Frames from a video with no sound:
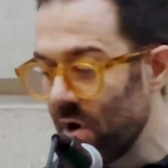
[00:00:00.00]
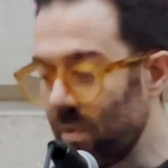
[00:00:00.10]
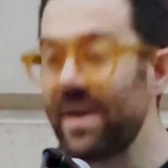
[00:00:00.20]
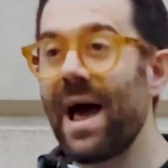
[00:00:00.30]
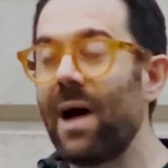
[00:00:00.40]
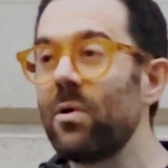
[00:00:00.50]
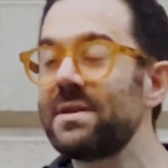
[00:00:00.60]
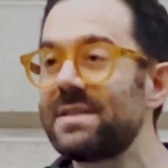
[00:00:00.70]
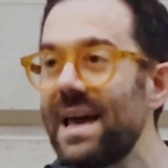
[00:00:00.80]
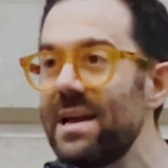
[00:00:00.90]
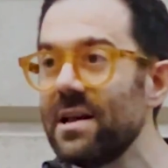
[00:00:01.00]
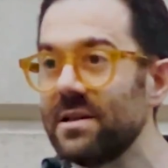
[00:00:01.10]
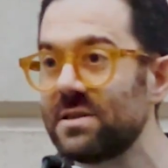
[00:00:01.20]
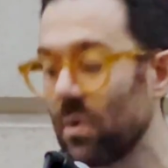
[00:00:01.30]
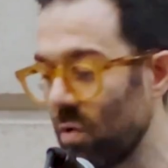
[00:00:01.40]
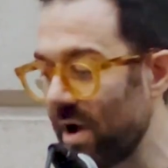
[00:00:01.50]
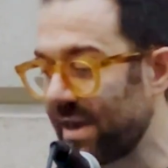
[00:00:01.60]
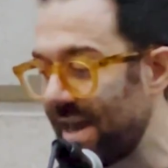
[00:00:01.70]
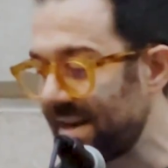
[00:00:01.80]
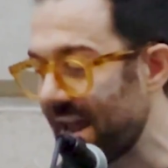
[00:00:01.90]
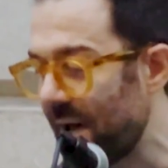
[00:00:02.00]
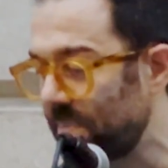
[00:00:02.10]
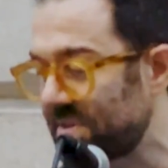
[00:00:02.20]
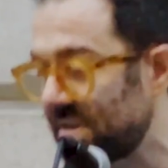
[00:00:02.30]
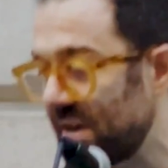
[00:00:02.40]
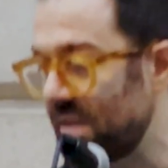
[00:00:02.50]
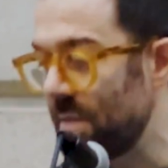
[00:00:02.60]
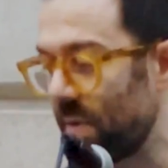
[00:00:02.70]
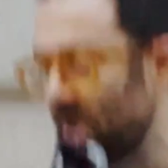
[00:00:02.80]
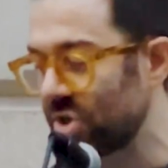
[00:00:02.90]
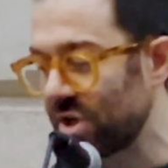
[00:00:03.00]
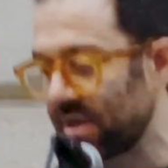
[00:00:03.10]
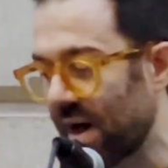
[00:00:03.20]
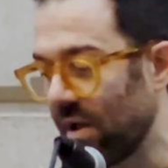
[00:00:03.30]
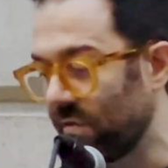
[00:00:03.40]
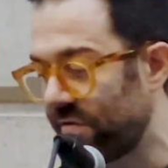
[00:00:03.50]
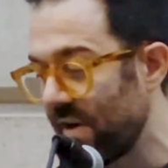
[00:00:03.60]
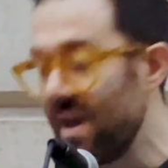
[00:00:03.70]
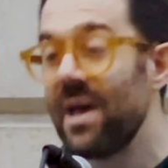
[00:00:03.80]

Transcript: when our sailors were kidnapped in the Persian Gulf.